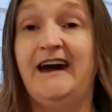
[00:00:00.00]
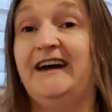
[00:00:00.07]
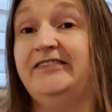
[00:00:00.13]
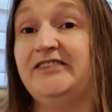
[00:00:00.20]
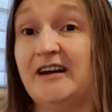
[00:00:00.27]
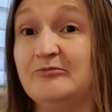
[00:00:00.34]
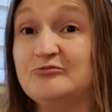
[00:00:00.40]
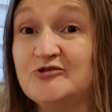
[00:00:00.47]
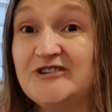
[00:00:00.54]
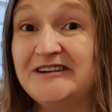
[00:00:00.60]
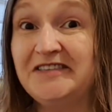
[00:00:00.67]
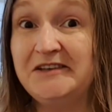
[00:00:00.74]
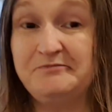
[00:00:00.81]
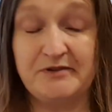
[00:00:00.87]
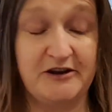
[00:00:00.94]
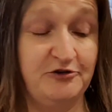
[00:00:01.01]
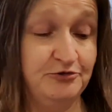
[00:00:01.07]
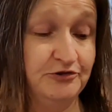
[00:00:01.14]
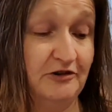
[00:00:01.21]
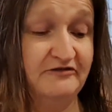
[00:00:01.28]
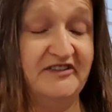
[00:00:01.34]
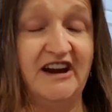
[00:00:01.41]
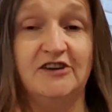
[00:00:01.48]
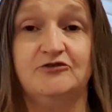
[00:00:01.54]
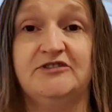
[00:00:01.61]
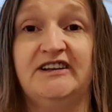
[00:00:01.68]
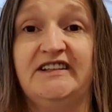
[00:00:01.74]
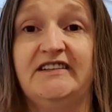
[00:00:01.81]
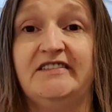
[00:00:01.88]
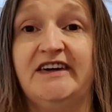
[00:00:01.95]
and I'm really proud of it. I
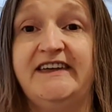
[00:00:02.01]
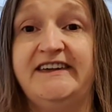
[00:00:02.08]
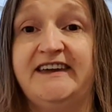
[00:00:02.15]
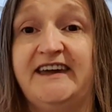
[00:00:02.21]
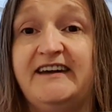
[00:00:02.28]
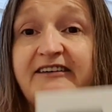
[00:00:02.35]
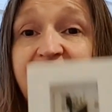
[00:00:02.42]
really like it.